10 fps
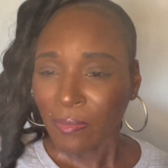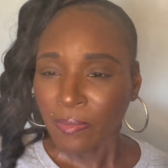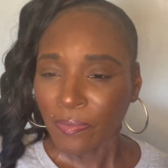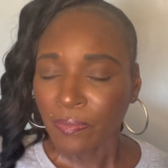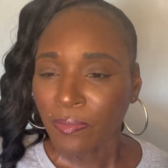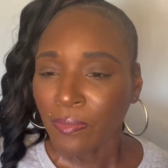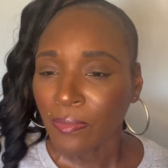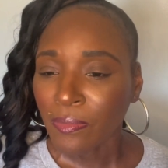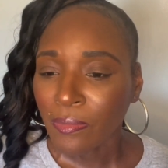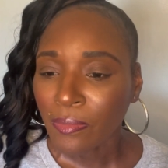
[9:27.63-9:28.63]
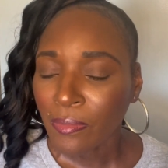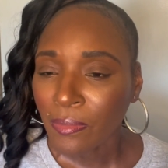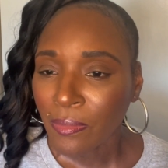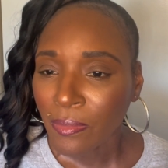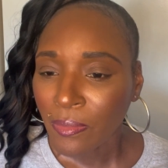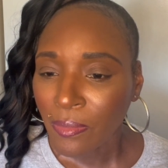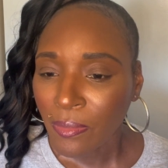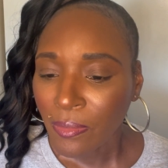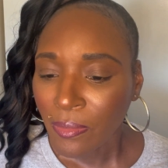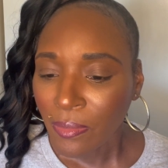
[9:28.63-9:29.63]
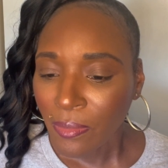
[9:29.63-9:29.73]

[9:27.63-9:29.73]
(no one is talking)